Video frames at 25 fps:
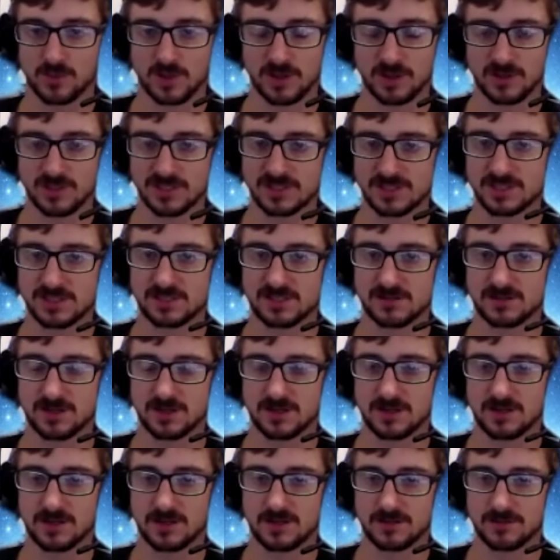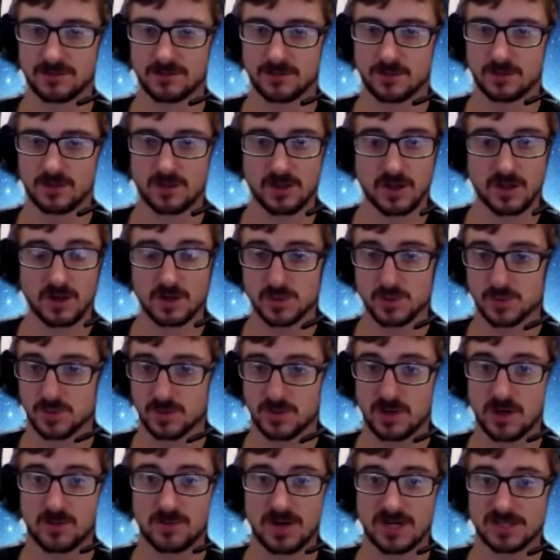really close
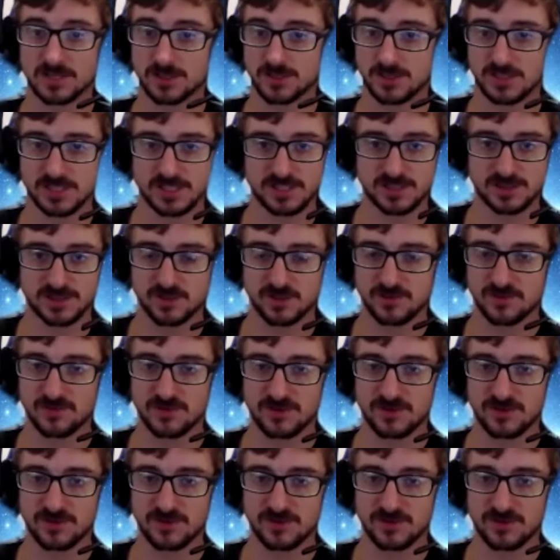with all my jujitsu